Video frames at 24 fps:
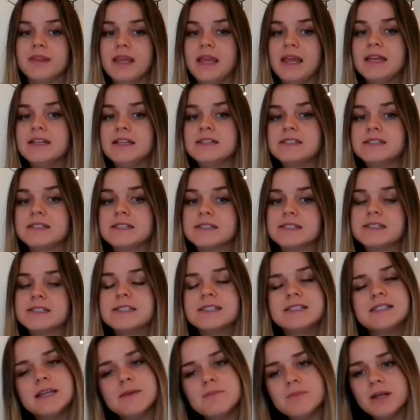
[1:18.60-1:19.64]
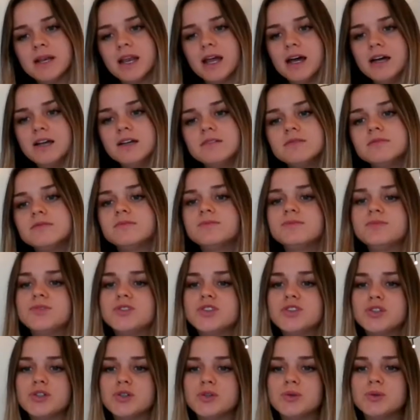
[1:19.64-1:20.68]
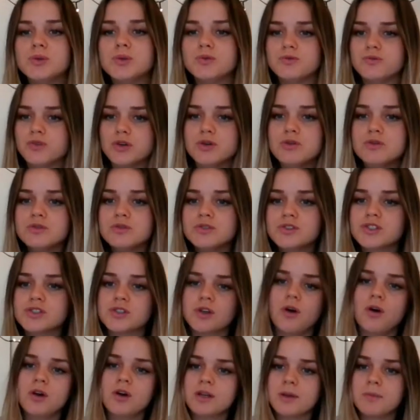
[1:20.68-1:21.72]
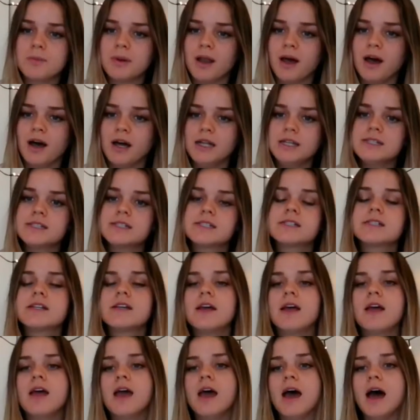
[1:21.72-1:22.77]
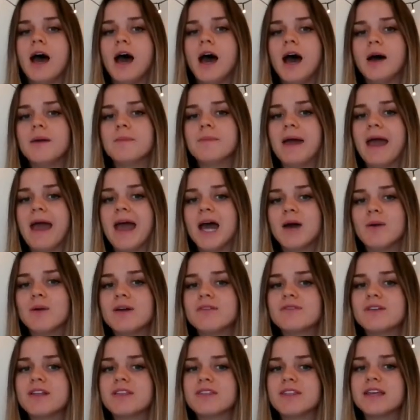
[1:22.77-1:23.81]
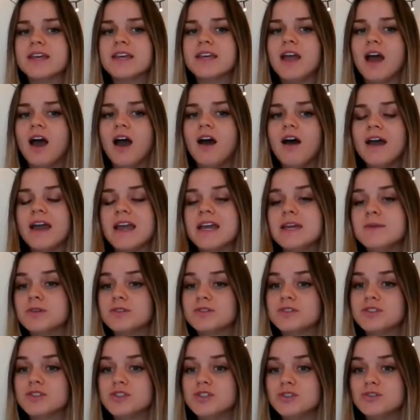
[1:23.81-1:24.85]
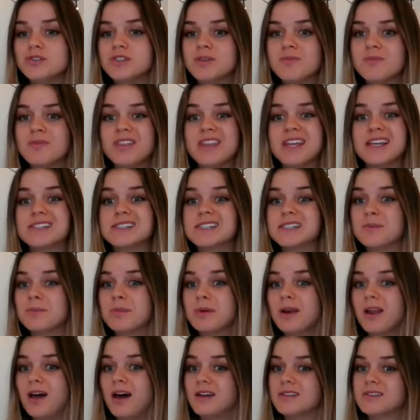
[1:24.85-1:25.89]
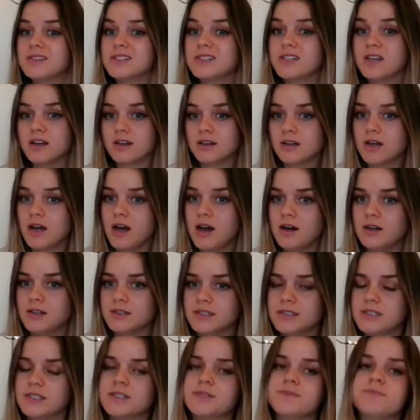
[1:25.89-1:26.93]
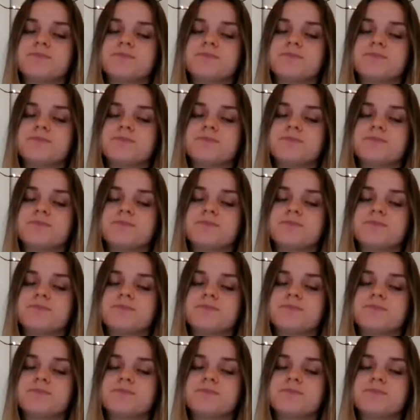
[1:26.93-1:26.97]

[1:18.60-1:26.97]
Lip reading: It's similar to roots on a plant. However, they are able to do some things that plants can't.